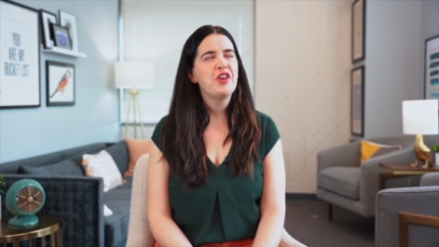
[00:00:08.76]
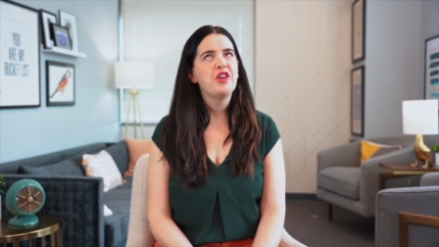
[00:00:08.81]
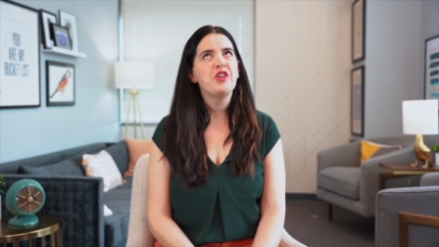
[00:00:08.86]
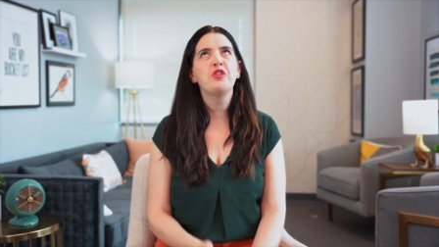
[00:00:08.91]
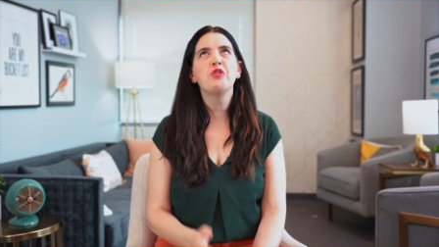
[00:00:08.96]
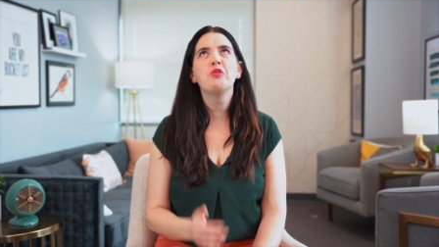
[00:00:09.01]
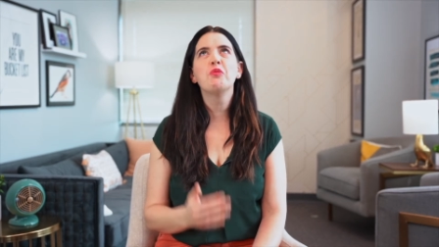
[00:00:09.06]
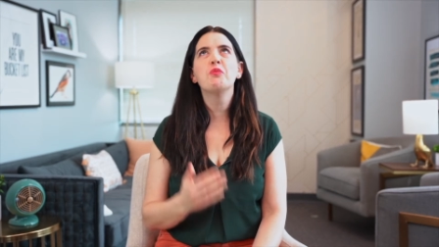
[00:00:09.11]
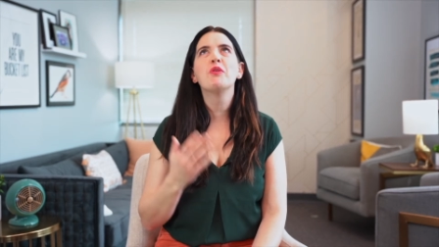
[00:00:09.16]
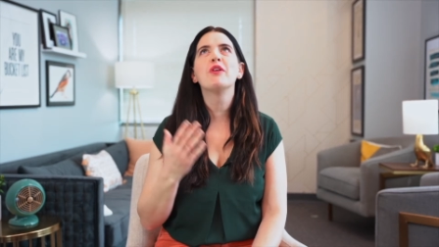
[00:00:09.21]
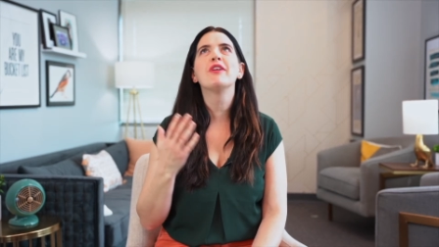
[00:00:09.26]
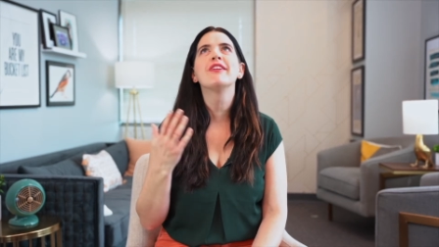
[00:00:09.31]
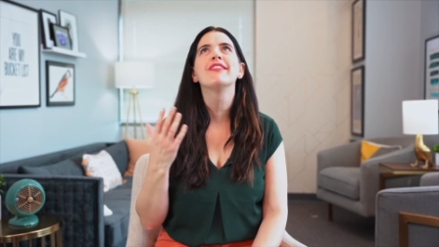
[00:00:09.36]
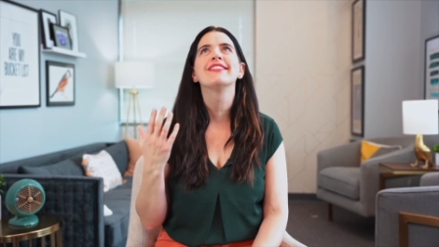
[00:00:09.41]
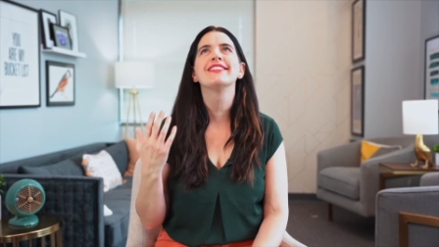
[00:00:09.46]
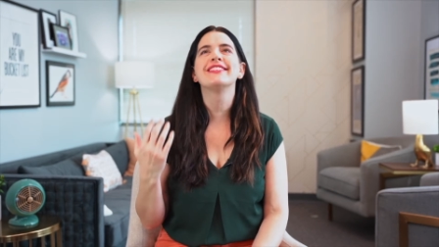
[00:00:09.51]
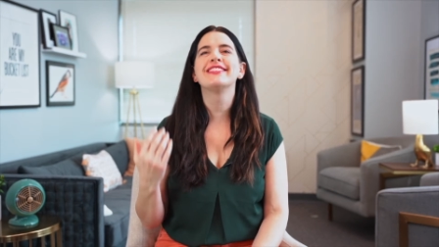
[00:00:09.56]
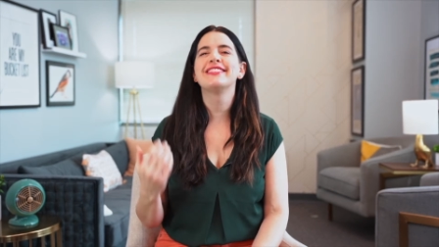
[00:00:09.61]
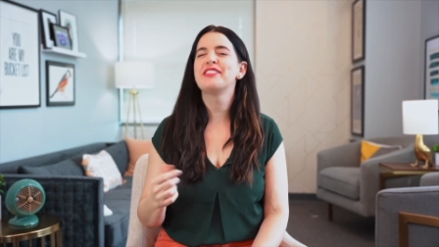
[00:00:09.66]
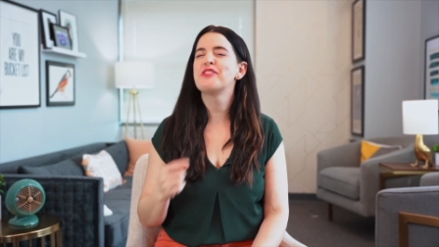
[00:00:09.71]
your
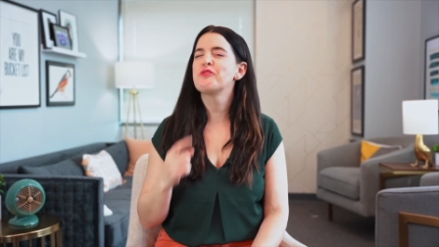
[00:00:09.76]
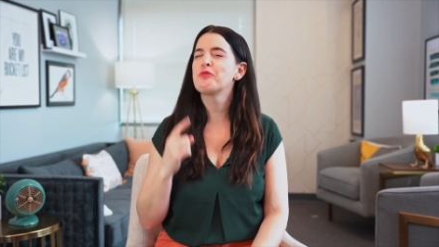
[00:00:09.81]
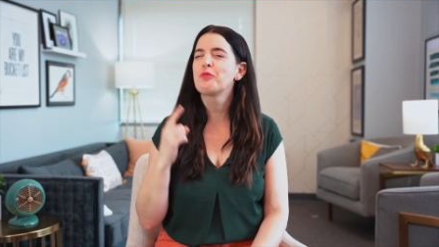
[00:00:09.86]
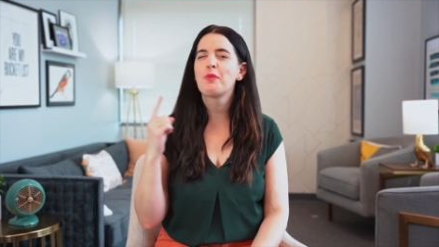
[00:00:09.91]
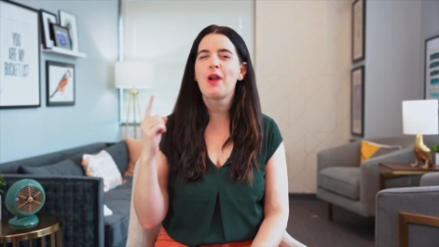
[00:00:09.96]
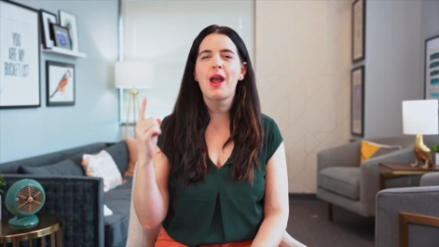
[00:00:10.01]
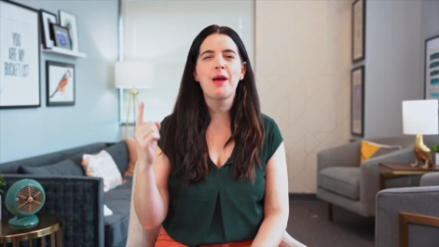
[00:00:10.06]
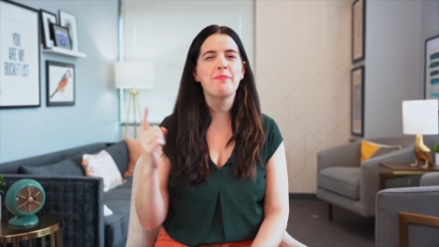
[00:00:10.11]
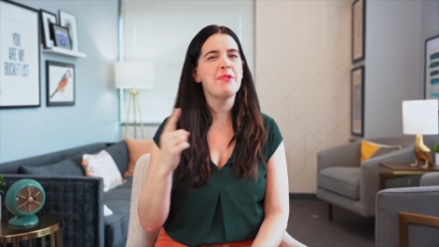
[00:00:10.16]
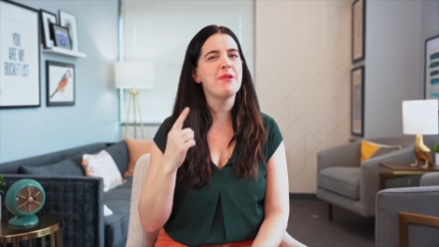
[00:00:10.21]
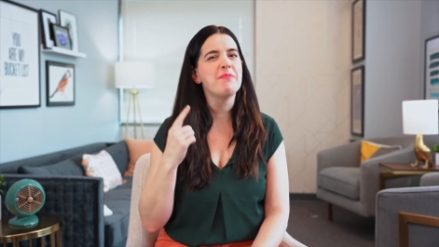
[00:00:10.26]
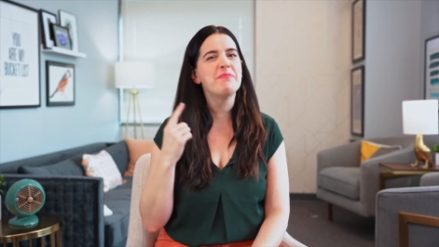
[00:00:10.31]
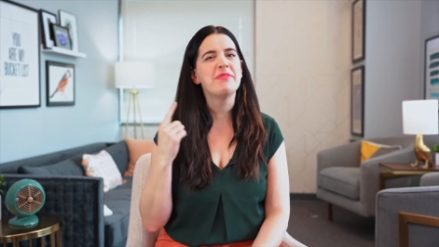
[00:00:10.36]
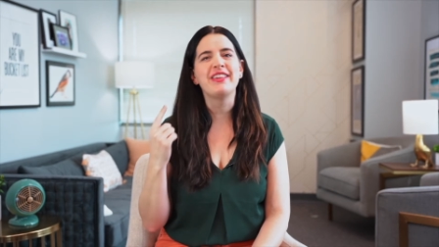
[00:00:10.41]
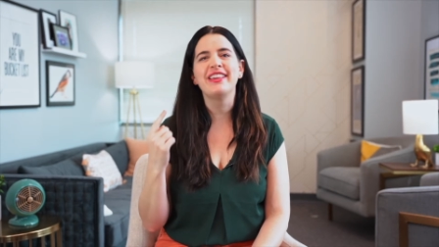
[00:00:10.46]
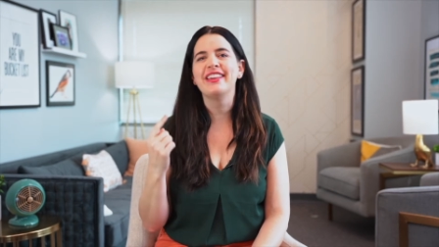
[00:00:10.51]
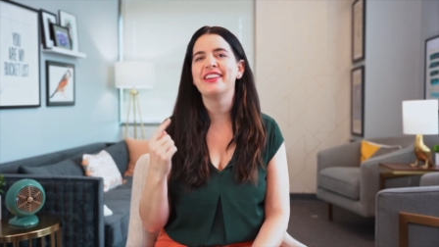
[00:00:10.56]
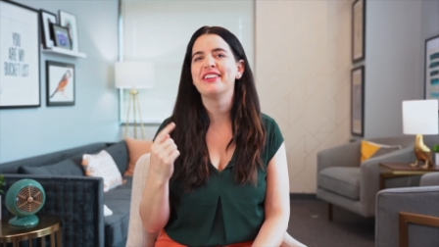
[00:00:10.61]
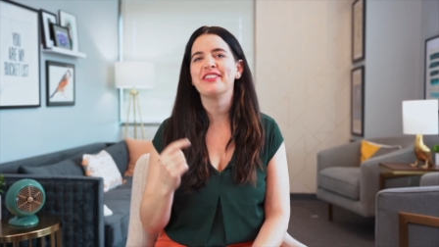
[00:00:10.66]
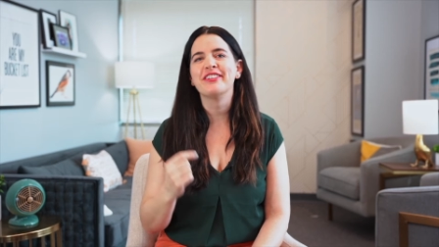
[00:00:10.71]
words that wrap up the
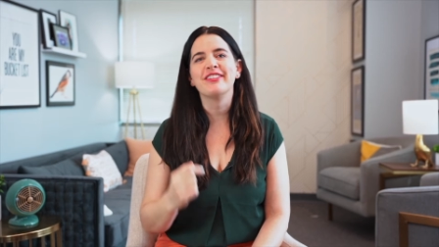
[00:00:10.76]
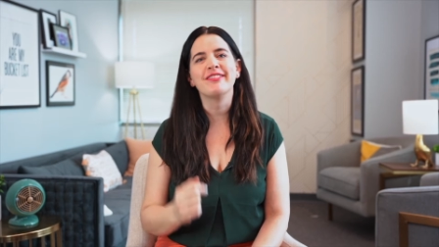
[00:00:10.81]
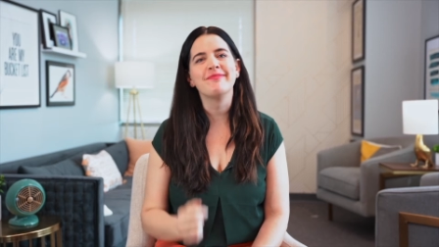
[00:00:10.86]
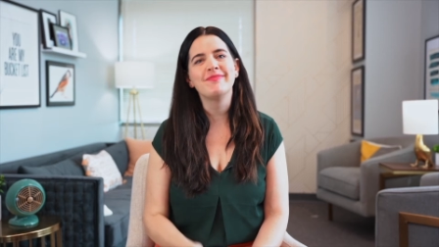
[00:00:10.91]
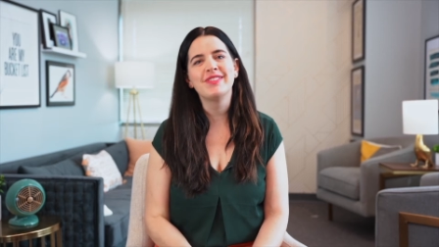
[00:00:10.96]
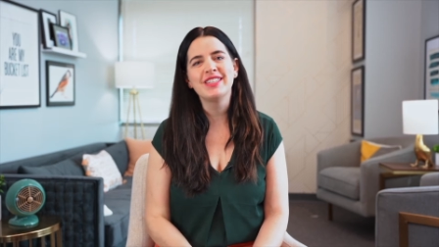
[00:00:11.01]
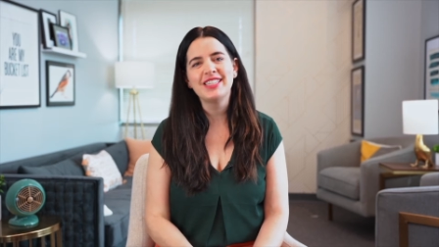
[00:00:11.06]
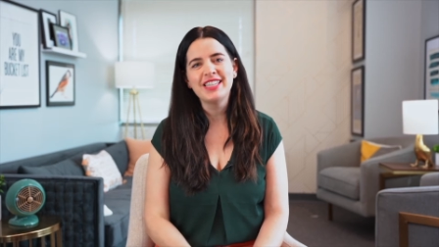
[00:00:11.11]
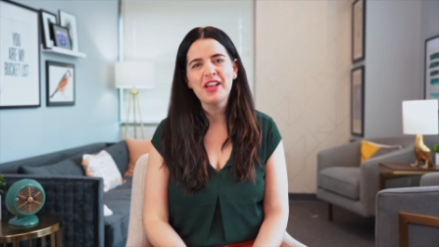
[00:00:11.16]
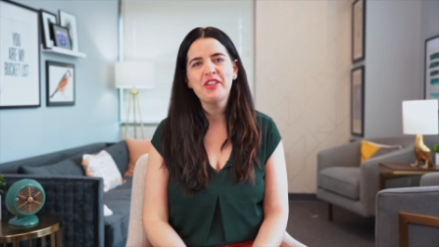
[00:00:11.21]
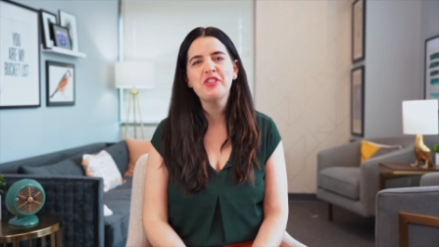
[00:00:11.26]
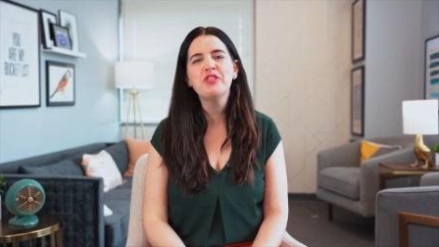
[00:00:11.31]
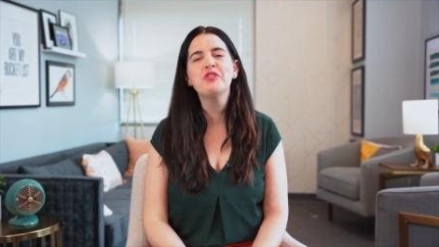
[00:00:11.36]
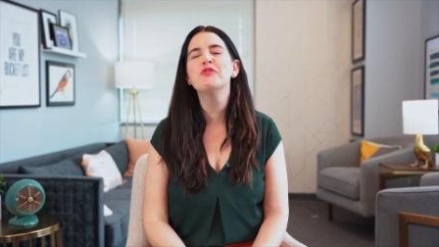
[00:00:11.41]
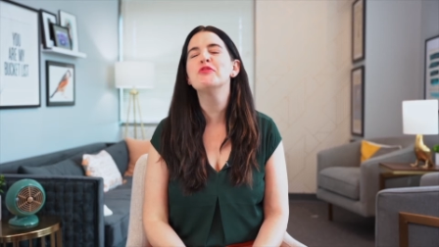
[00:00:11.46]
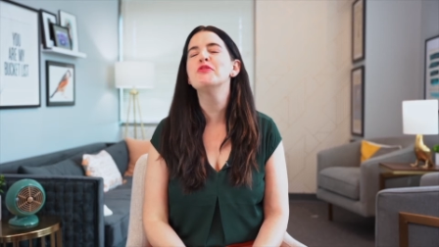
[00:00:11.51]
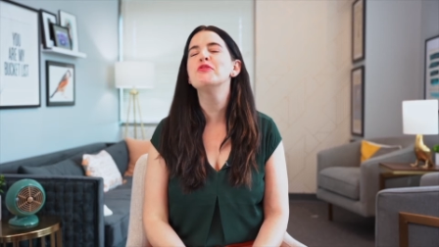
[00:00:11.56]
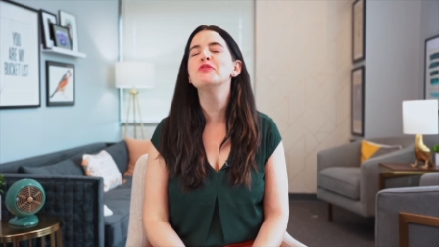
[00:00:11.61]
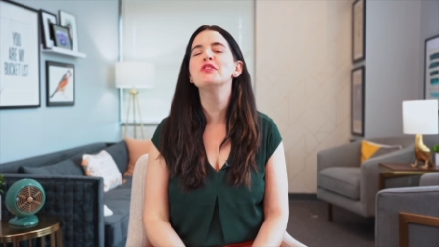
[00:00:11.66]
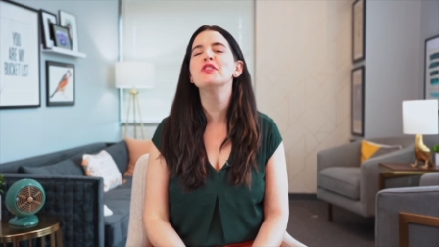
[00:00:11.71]
year, that tell
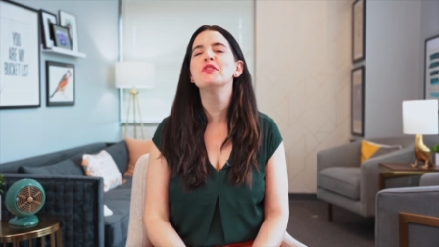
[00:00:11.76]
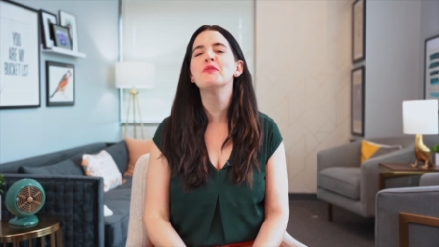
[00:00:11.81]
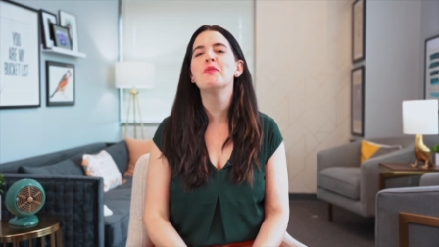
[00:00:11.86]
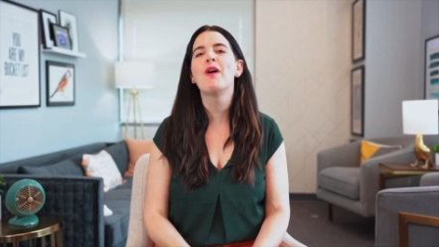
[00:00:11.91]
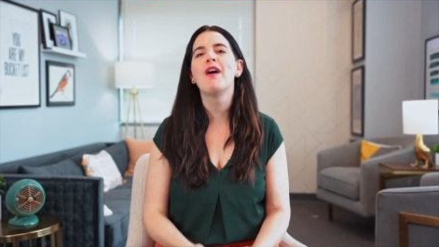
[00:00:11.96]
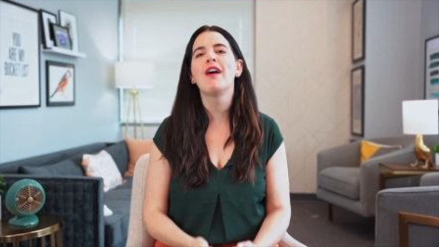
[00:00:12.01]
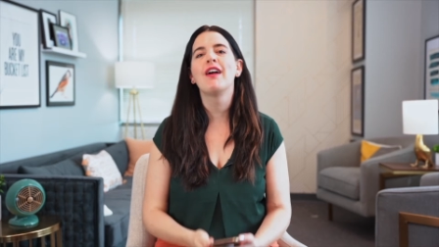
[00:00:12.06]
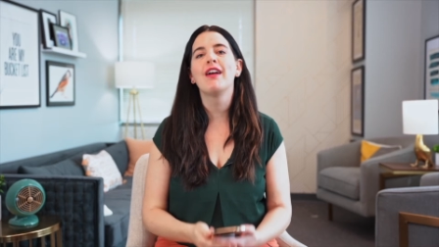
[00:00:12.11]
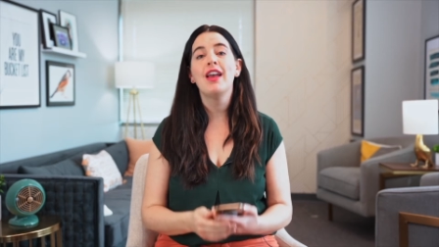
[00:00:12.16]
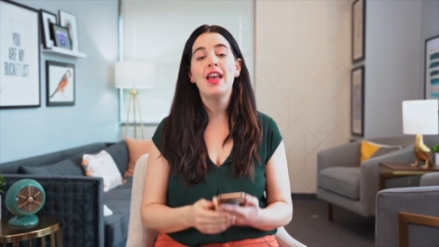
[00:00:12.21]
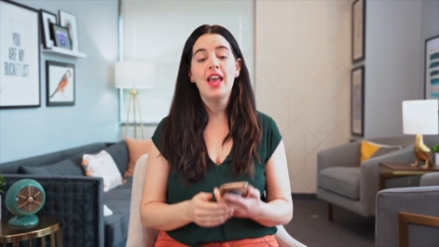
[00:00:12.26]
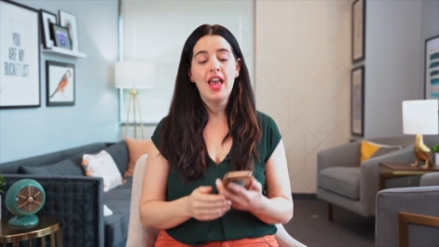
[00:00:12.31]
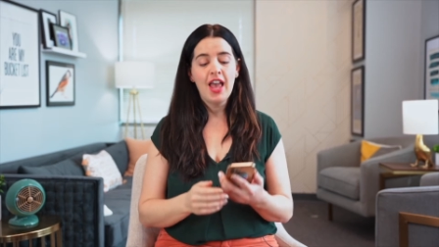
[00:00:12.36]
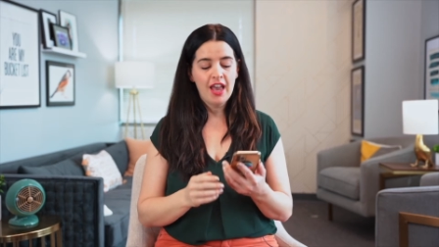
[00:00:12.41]
you who you are.